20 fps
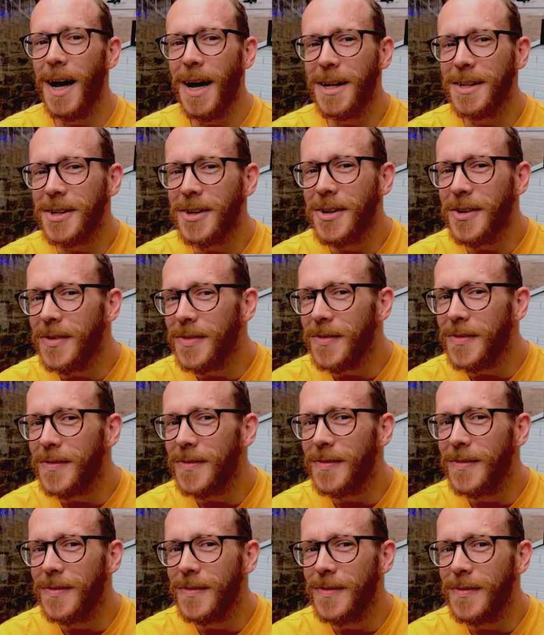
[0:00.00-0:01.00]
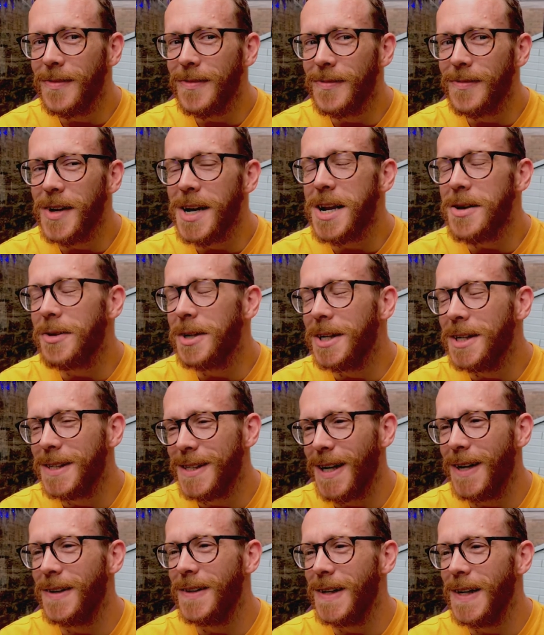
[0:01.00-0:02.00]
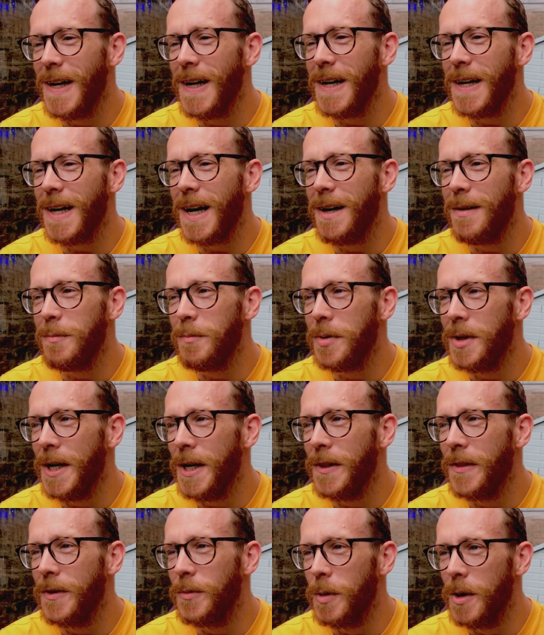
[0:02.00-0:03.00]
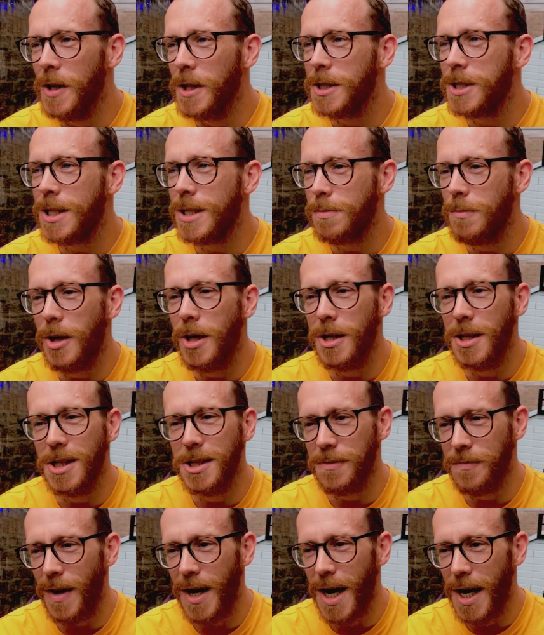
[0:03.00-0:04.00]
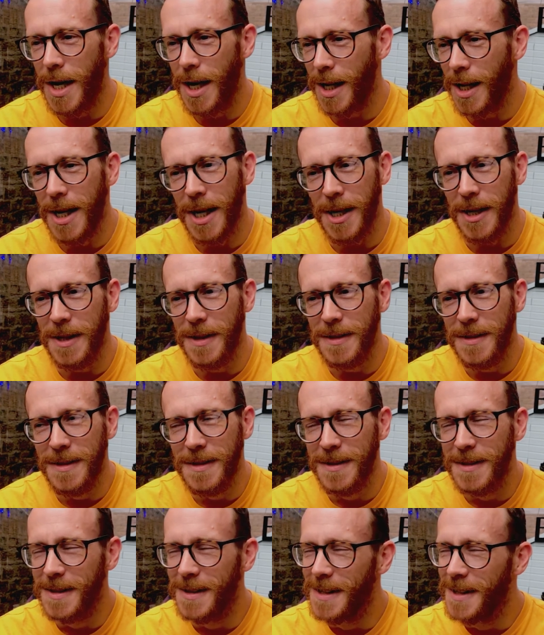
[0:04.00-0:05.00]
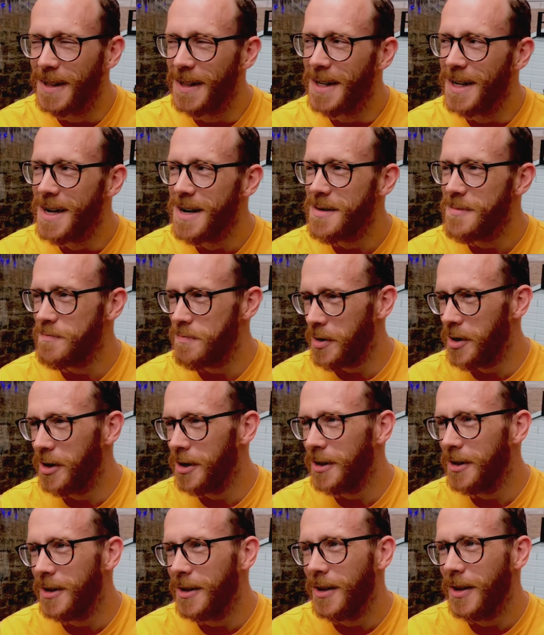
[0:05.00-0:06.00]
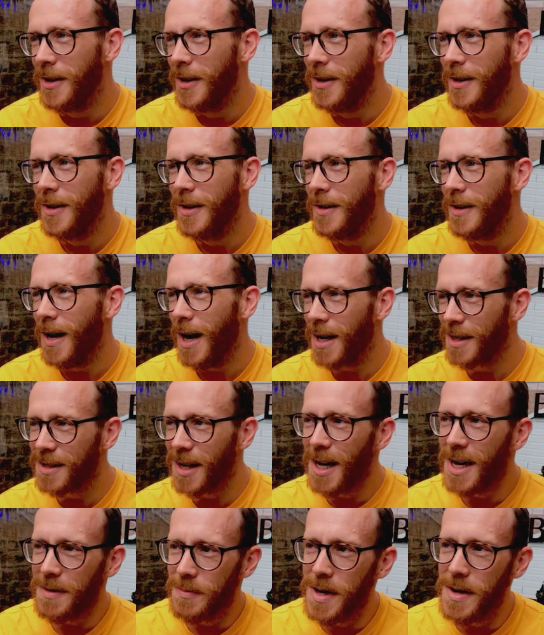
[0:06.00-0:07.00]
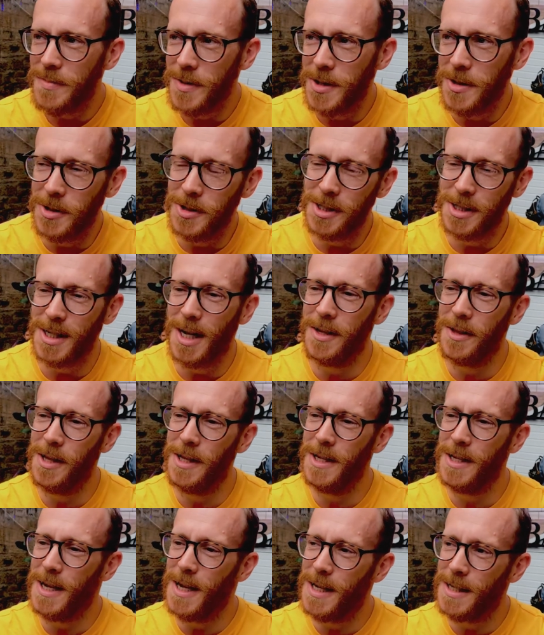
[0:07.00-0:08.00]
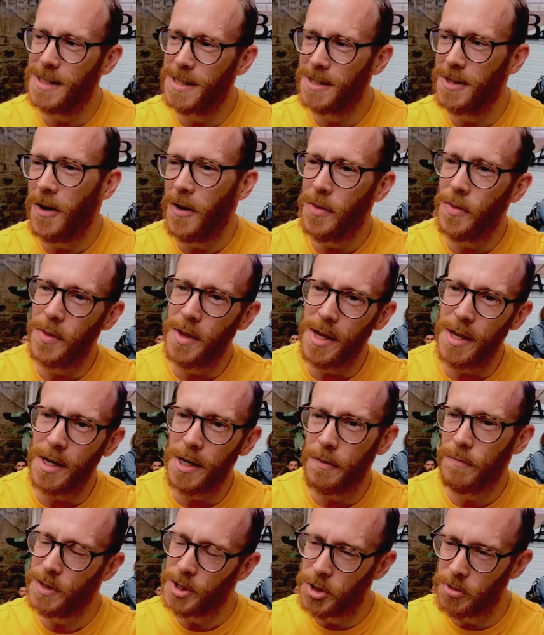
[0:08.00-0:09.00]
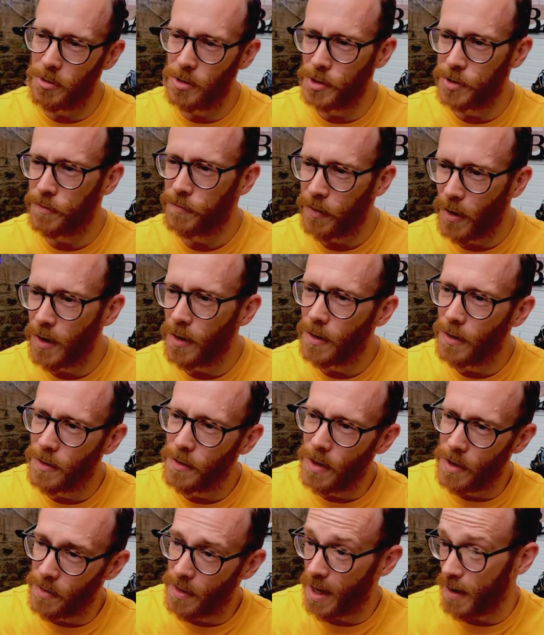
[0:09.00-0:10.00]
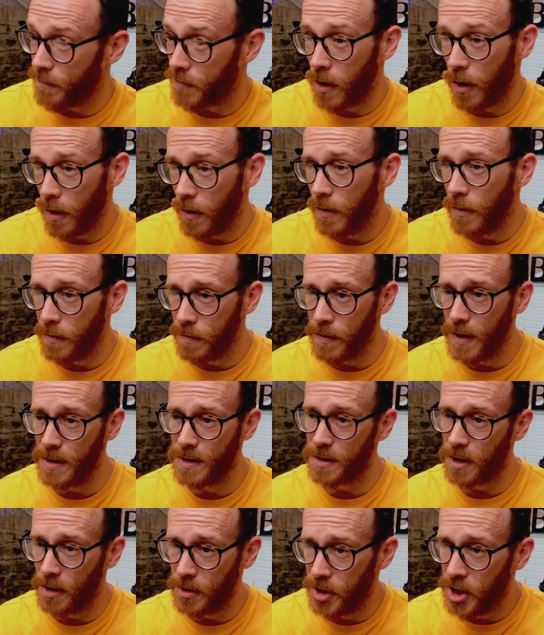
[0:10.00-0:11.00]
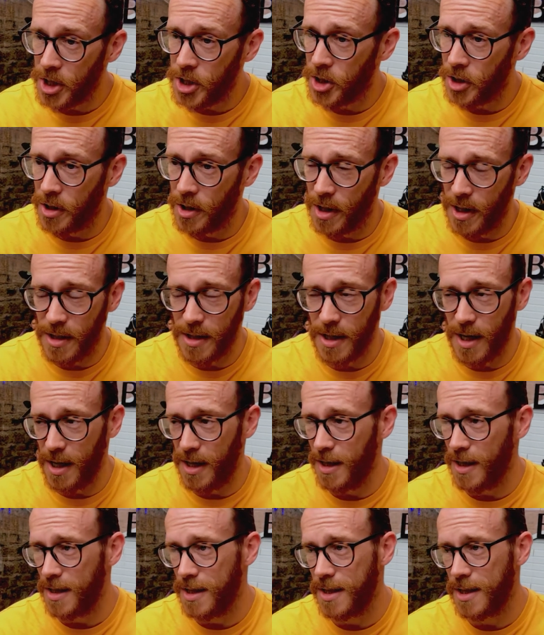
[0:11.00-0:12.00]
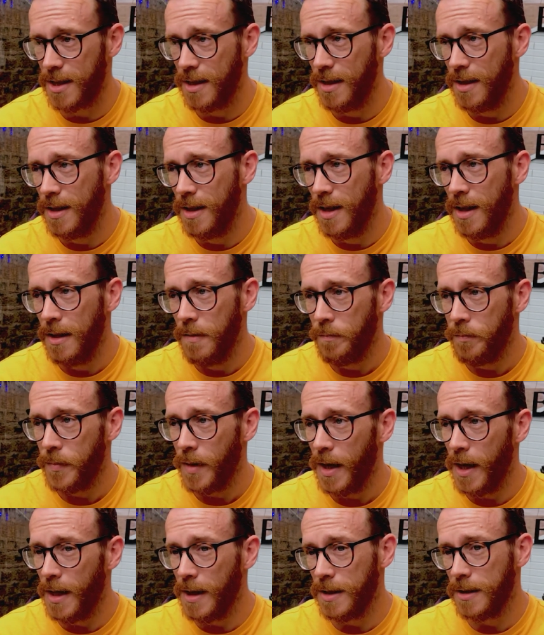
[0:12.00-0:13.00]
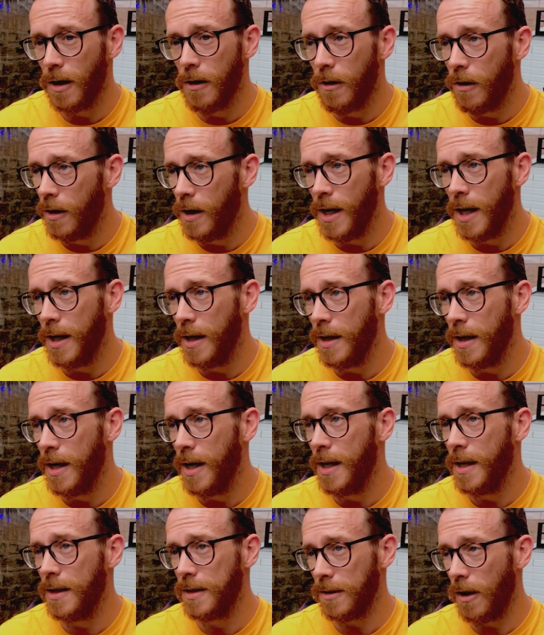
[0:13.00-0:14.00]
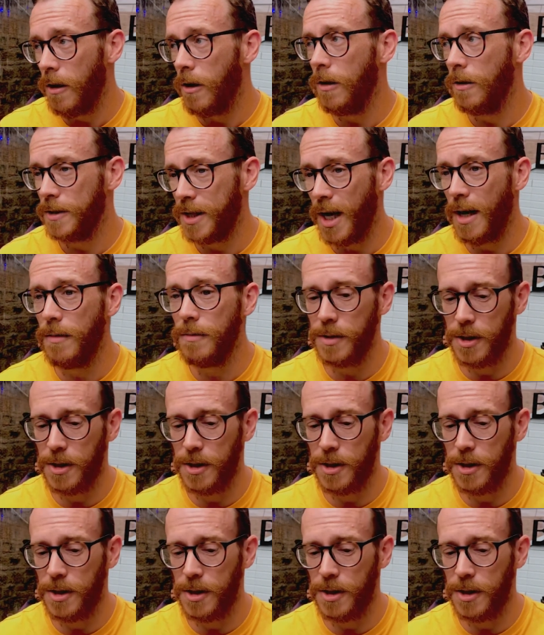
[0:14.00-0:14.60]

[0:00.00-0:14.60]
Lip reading: I don't really want to sound like I'm playing the world's smallest violin, but I'd like people to understand that it's not the individual's fault that they've got this condition. It's all down